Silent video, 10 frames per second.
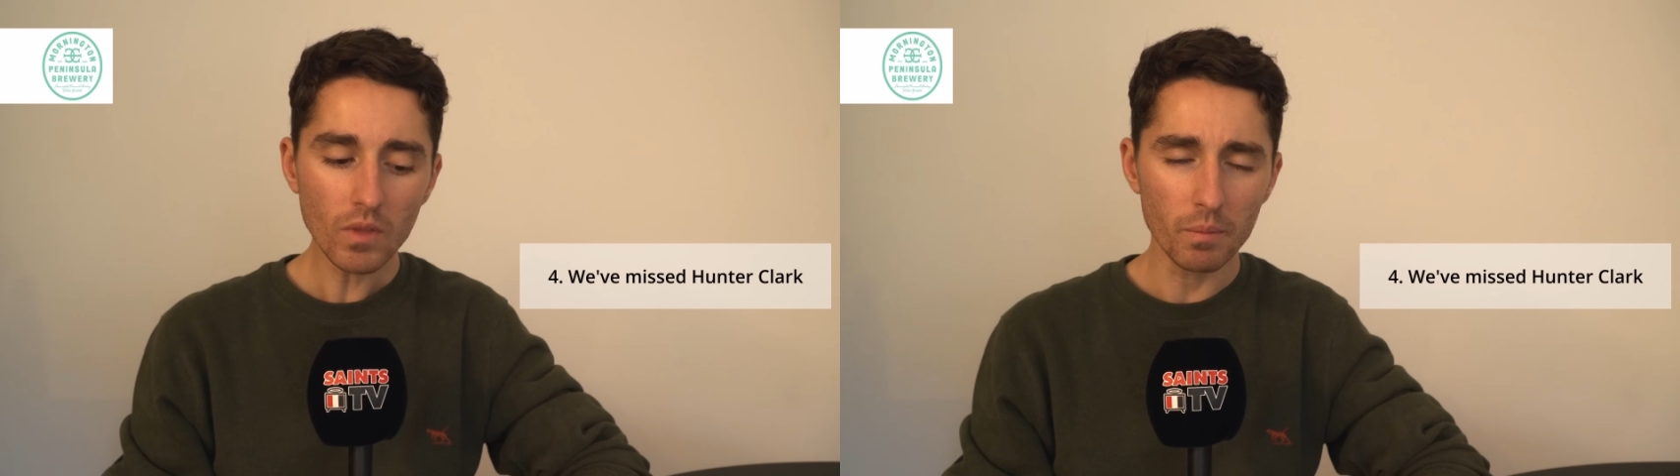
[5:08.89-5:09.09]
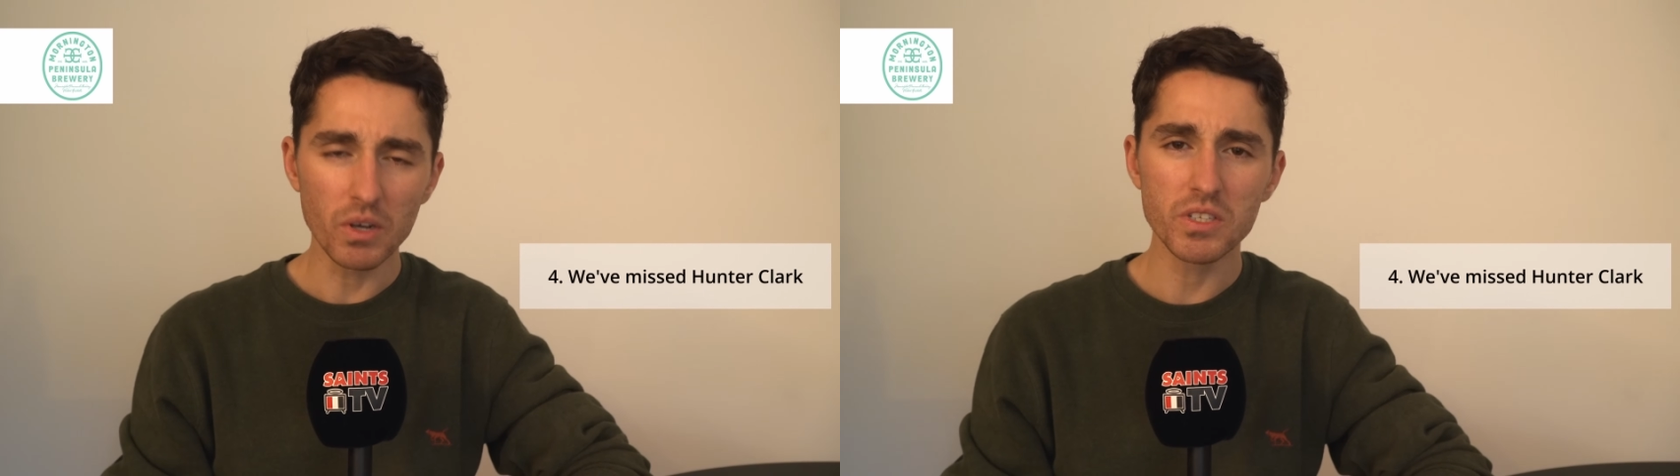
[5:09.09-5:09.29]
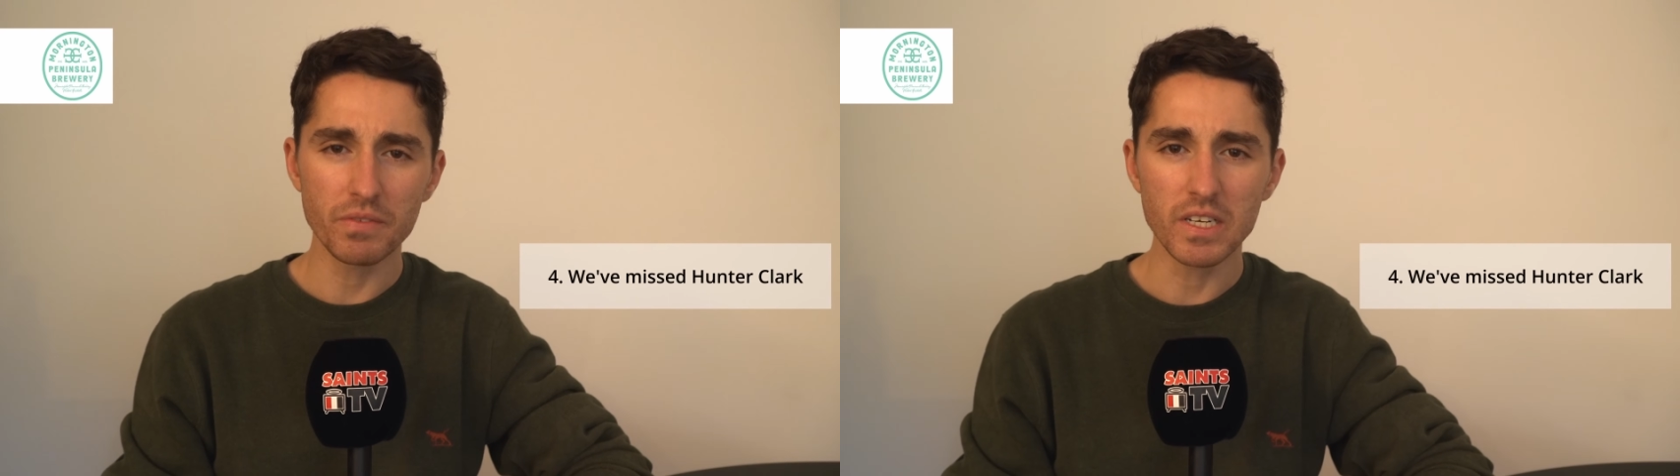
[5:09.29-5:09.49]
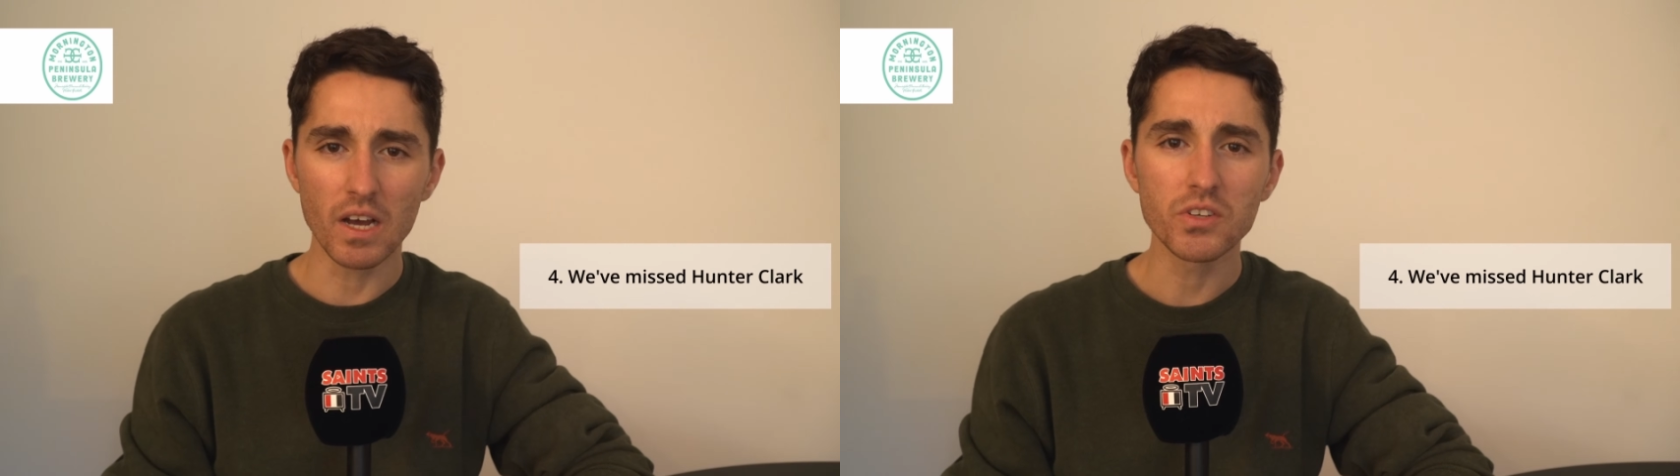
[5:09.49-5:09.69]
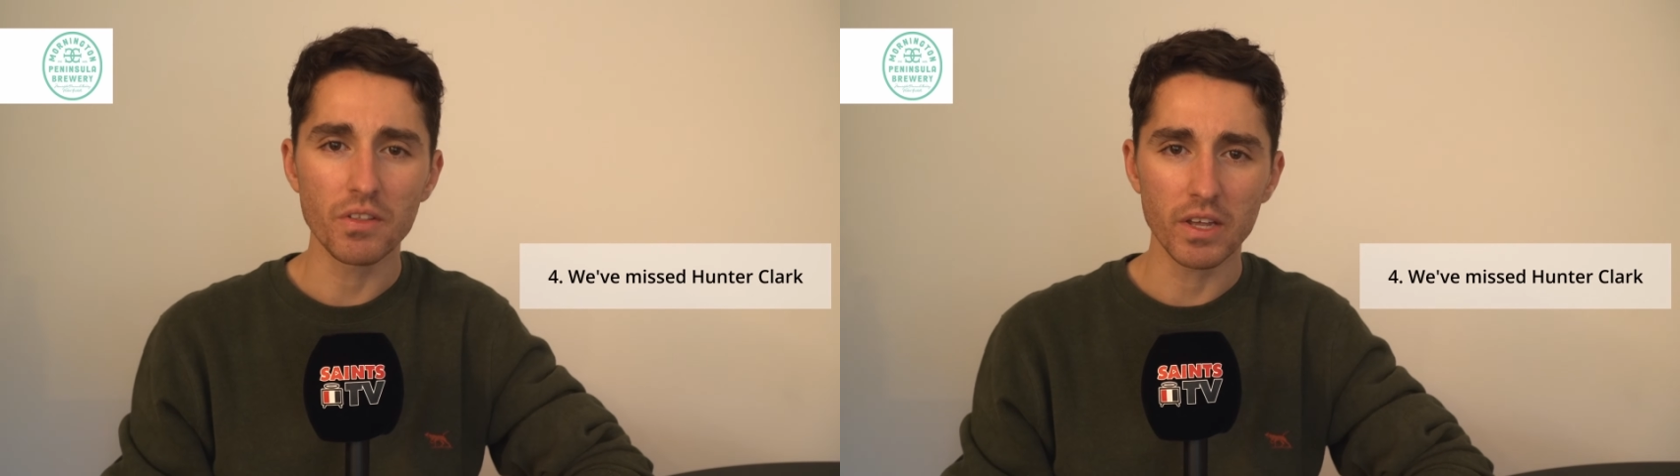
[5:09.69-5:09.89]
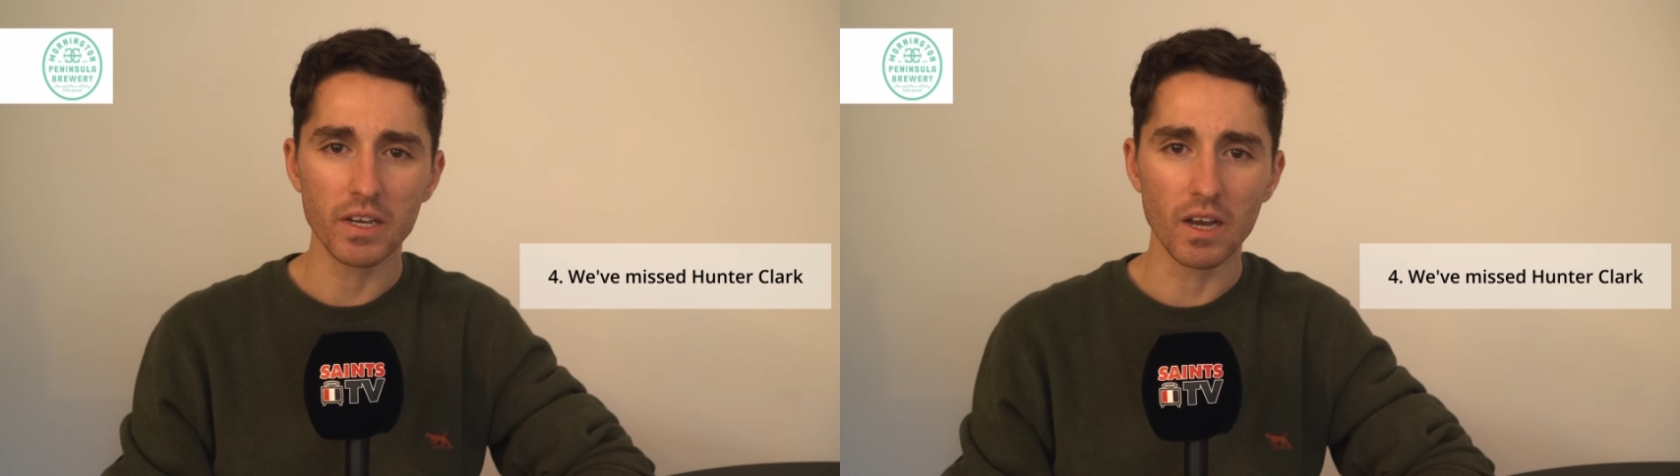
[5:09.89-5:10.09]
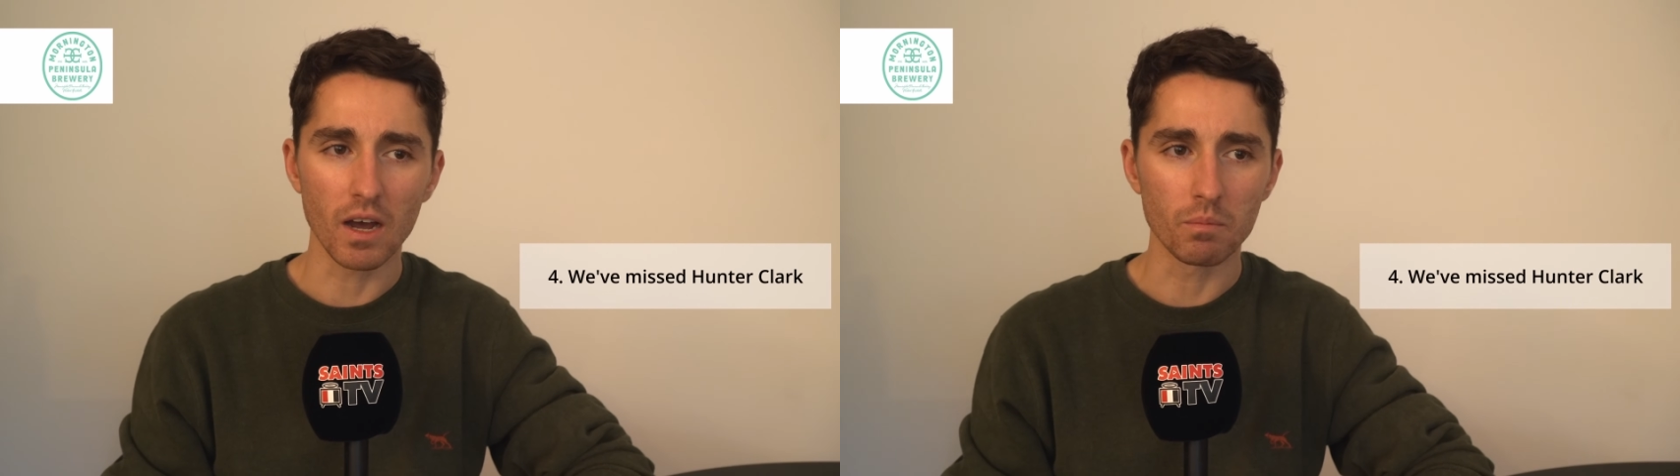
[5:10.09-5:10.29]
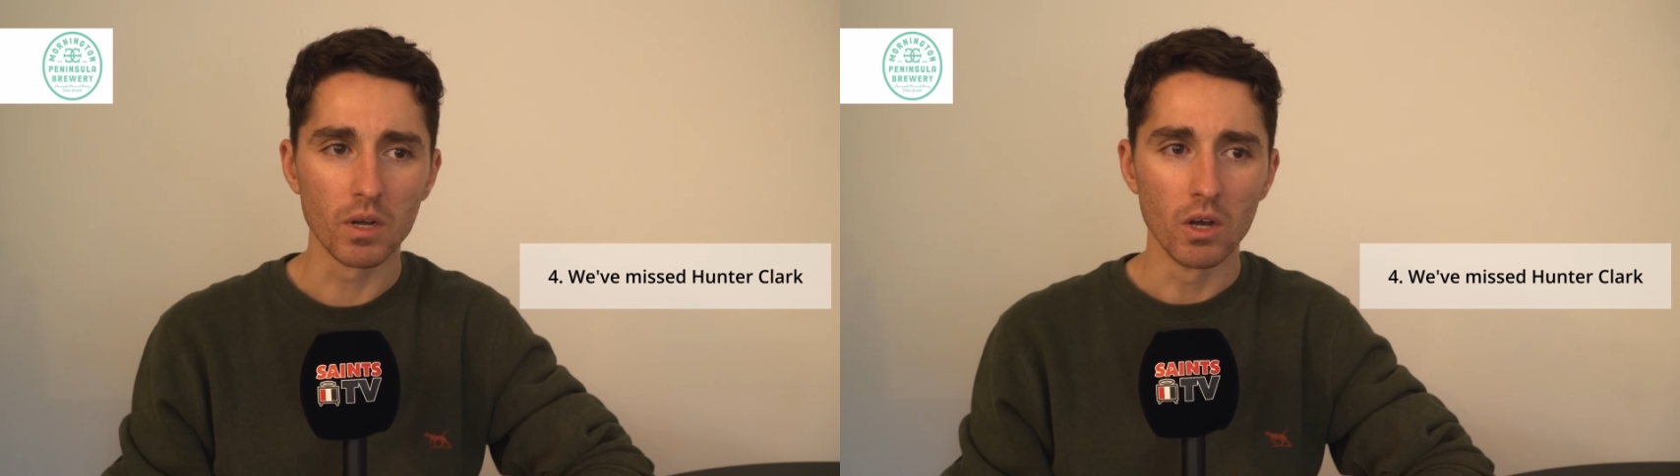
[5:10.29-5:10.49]
Because if he does, I think
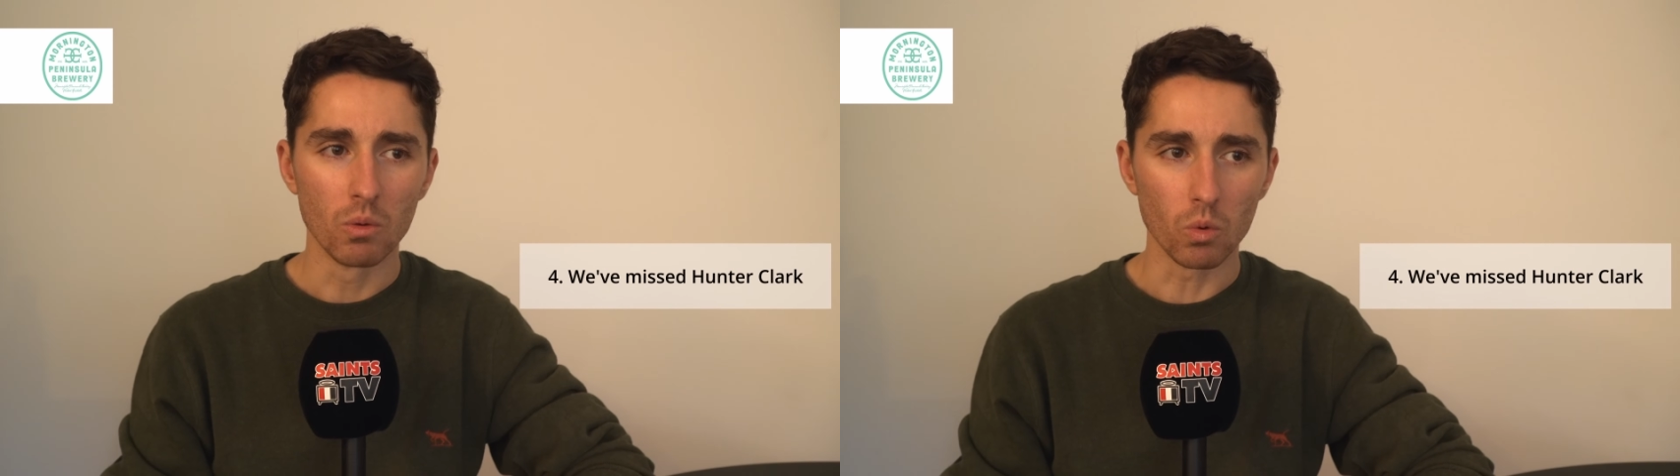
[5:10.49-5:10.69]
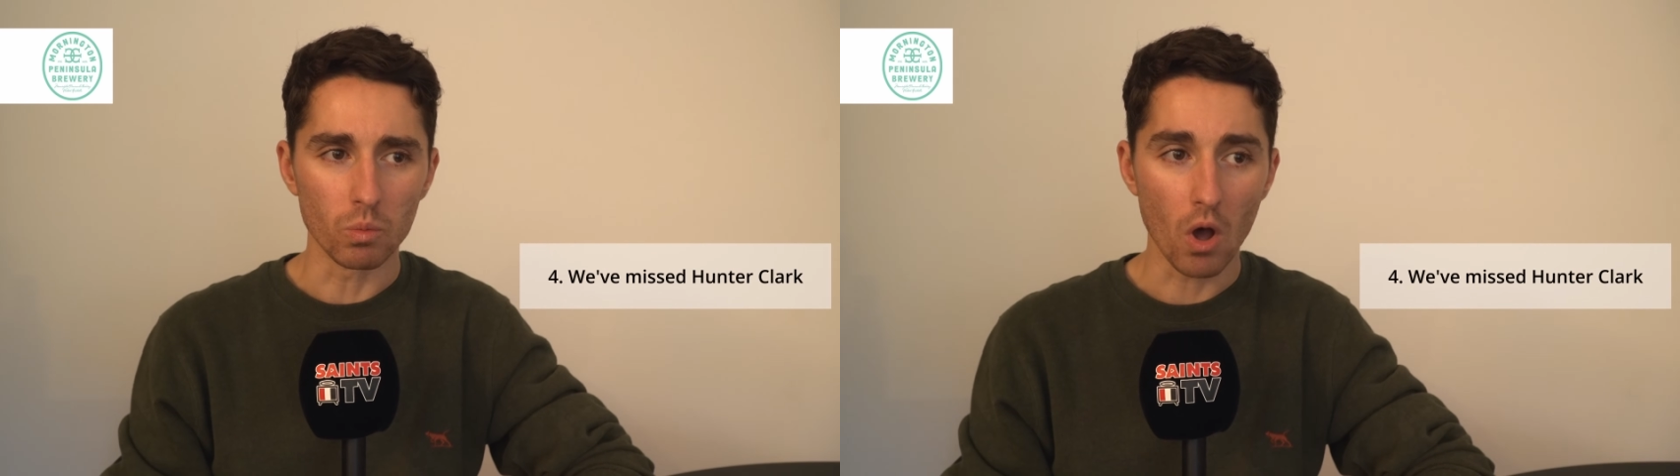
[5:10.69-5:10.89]
we'll